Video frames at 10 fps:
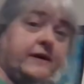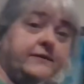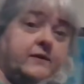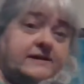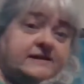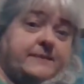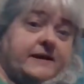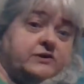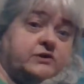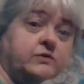grade, they'll
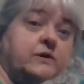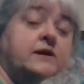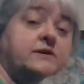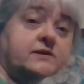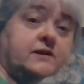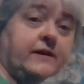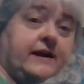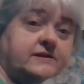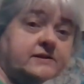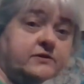expect you to know
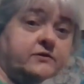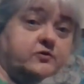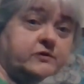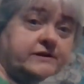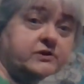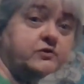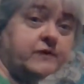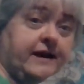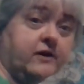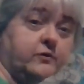how to do the
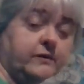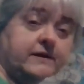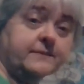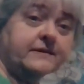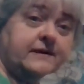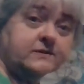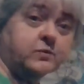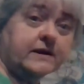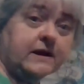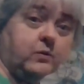traditional algorithm, and
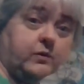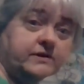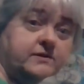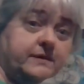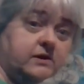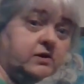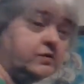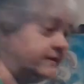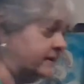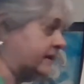that's what I want you to be
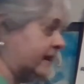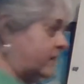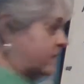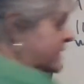using now.